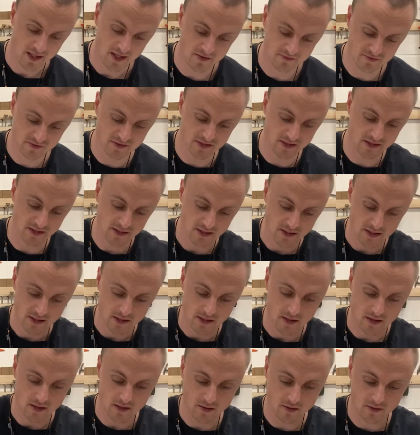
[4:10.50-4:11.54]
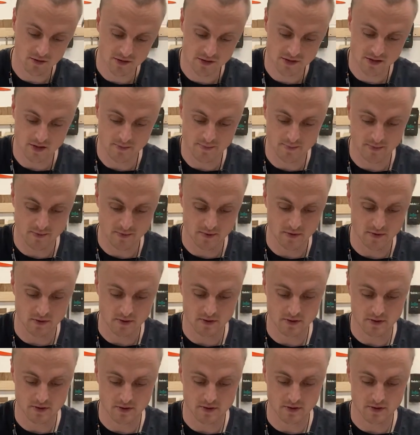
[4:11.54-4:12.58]
Everything locks up
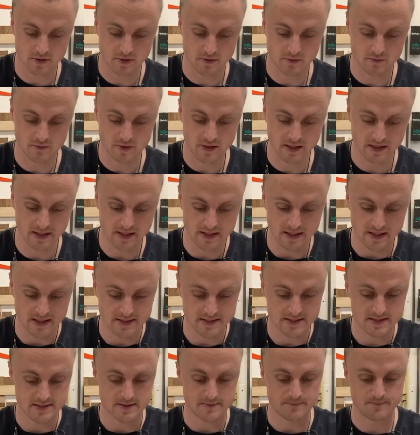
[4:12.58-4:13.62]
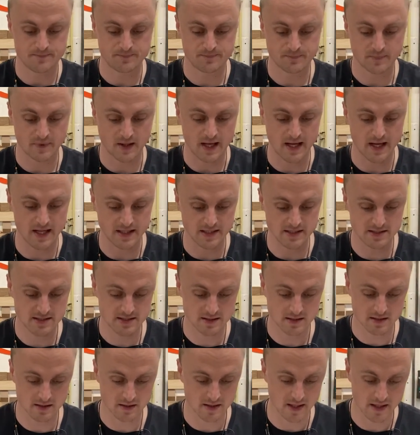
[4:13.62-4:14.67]
really nice and
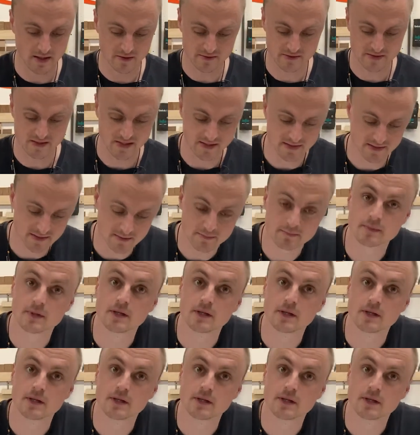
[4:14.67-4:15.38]
it's airtight.